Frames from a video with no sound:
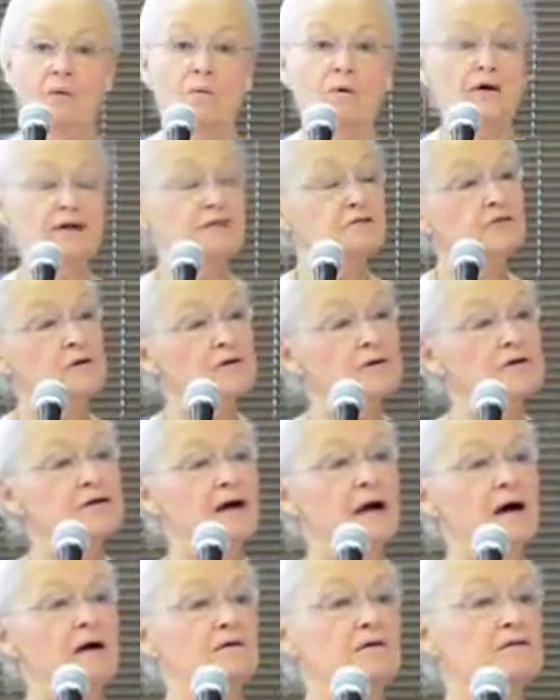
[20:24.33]
Well, it turned
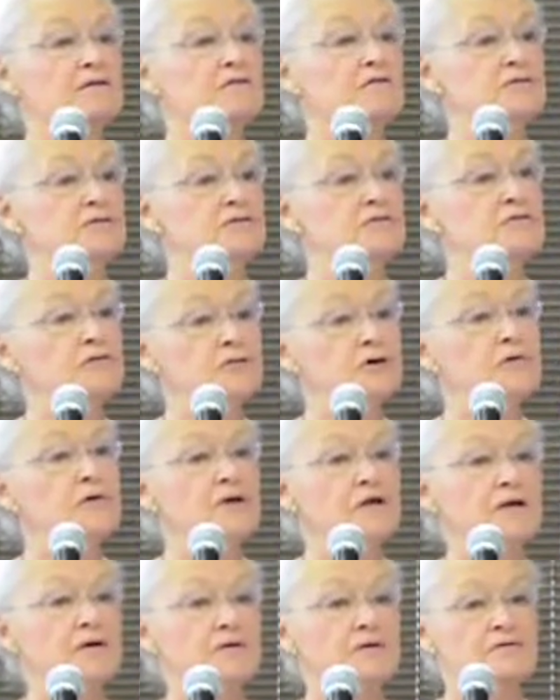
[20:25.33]
out that
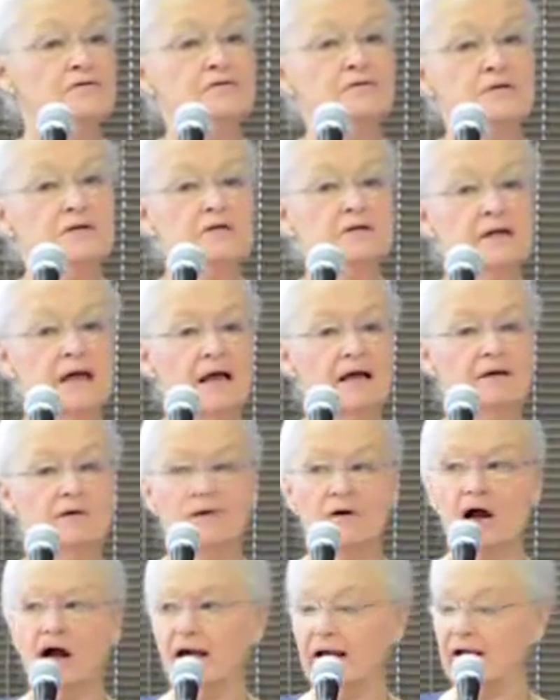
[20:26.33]
2 years
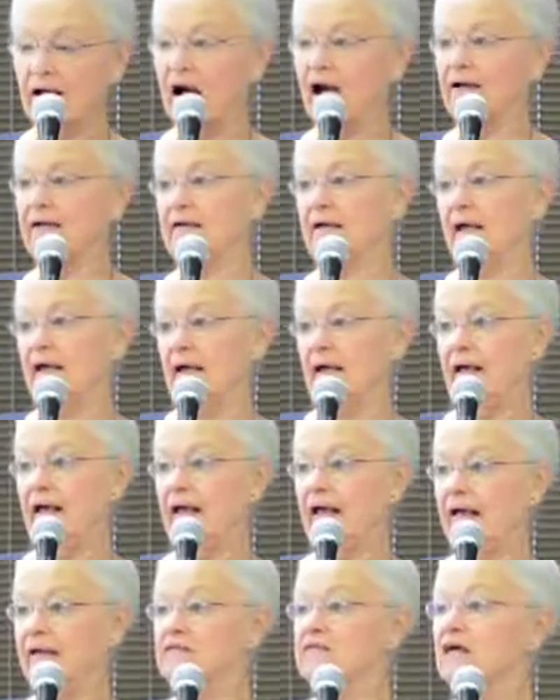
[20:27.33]
later, I got
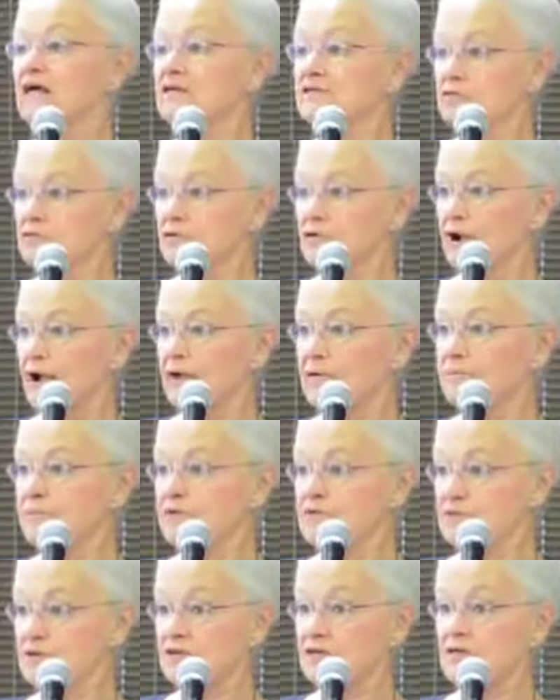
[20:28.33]
a tenure track
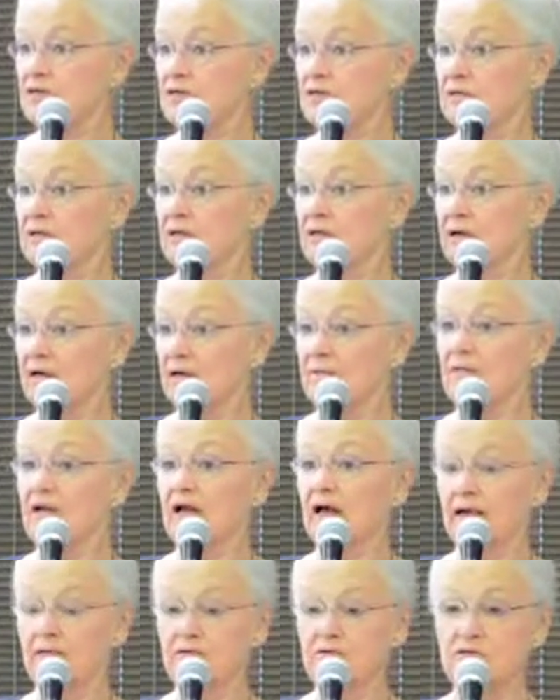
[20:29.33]
position in the
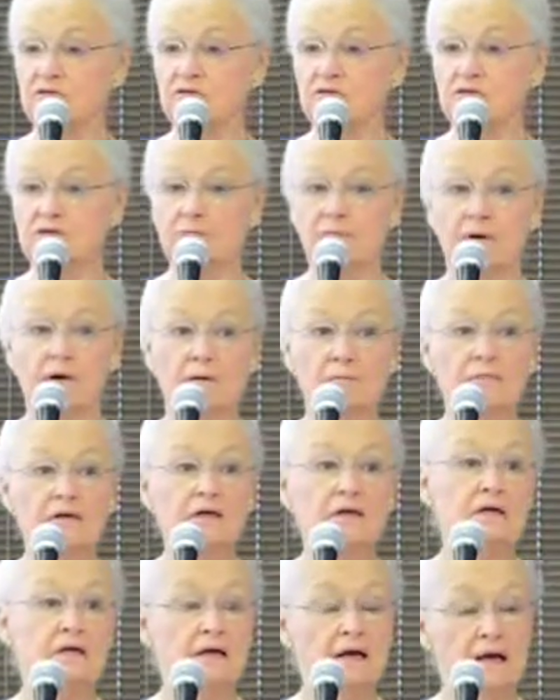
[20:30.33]
languages
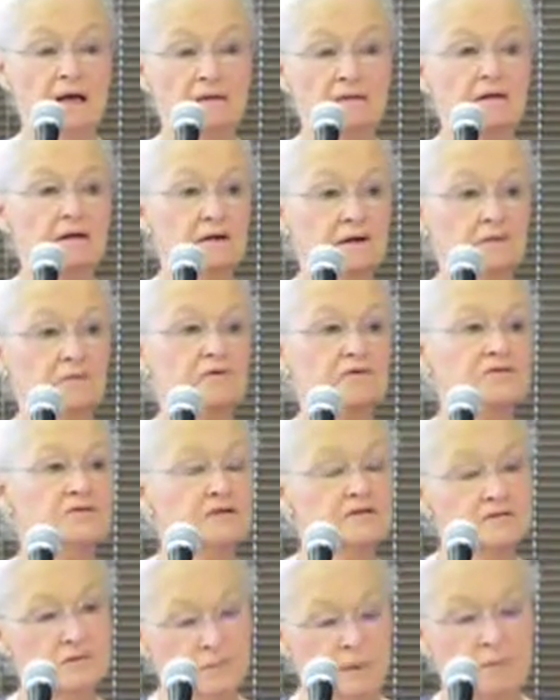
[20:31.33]
department and the
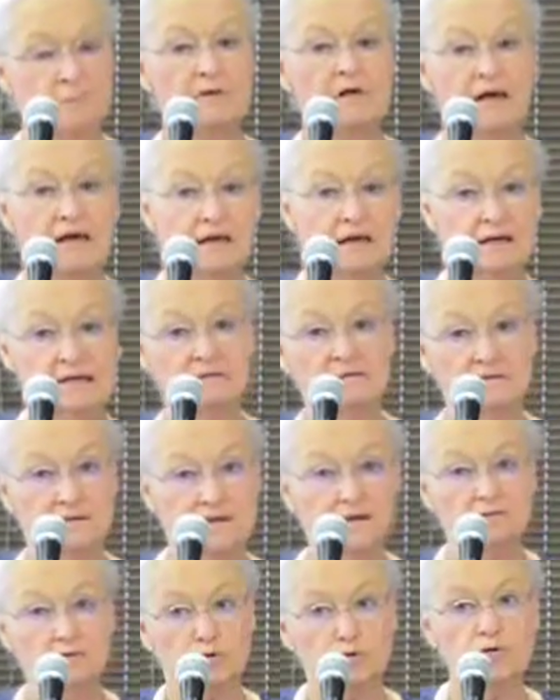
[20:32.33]
linguistics department, again,
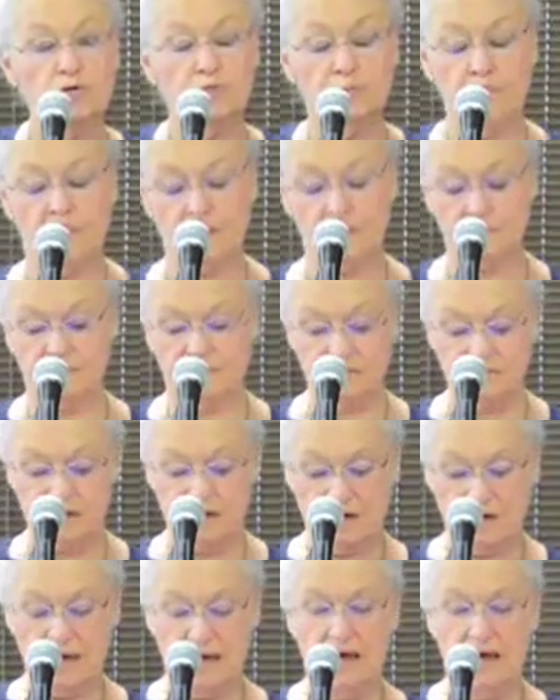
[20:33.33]
in 2 departments.